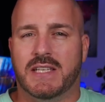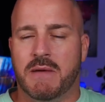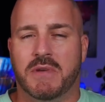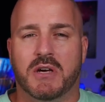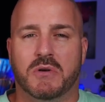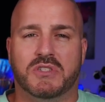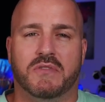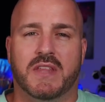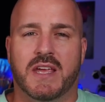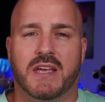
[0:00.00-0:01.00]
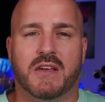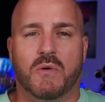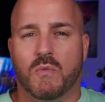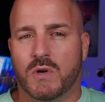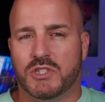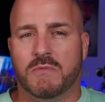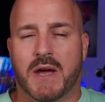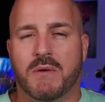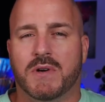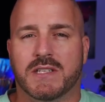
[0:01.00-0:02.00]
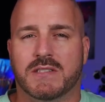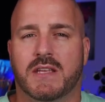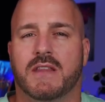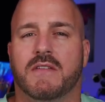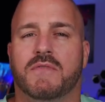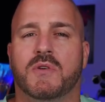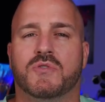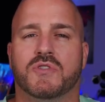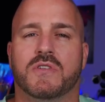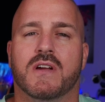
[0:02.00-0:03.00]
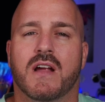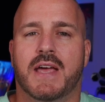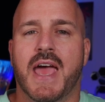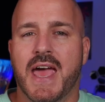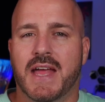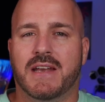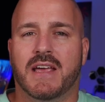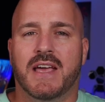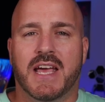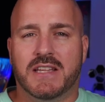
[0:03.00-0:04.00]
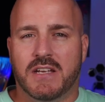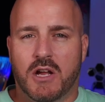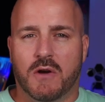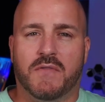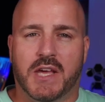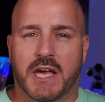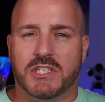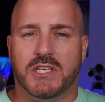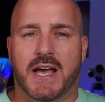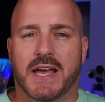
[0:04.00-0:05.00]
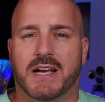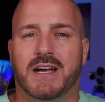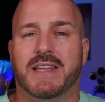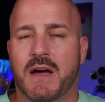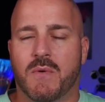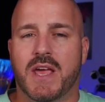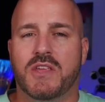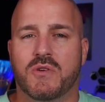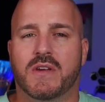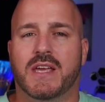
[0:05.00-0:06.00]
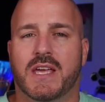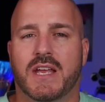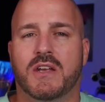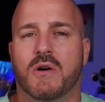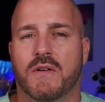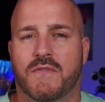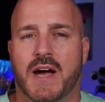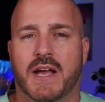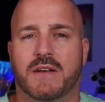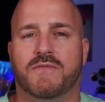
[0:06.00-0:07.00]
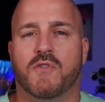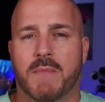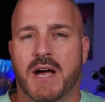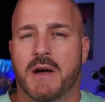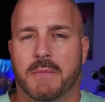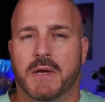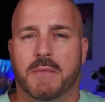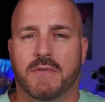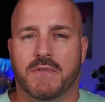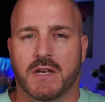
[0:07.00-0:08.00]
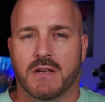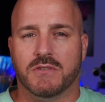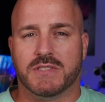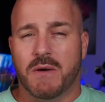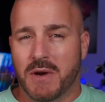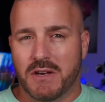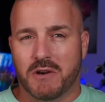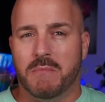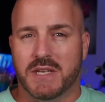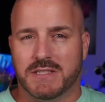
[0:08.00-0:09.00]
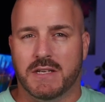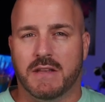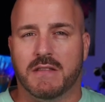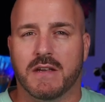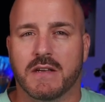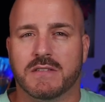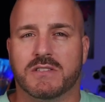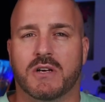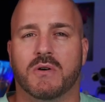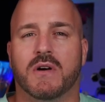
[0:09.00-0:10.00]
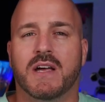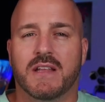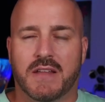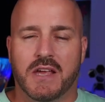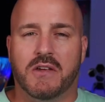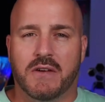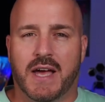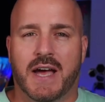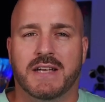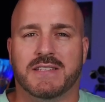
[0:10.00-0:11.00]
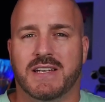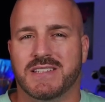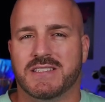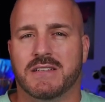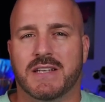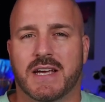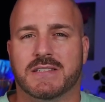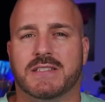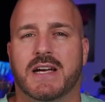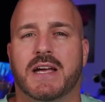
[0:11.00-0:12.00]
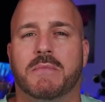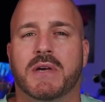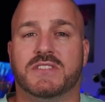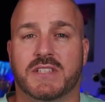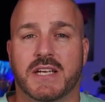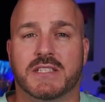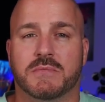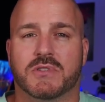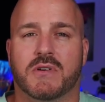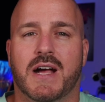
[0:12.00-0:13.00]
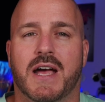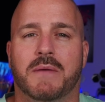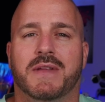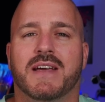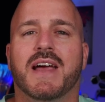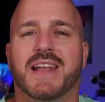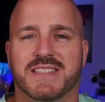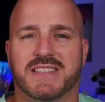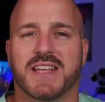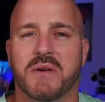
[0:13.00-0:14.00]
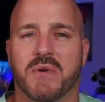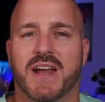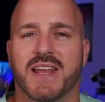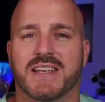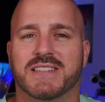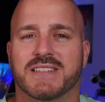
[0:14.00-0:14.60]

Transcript: Let me know what you think, what you might want to see in the future, and hit the notification icon. That way you can get notified for my upcoming videos. That way you don't miss anything. So thank you guys, and until next time, stay subscribed and stay ready.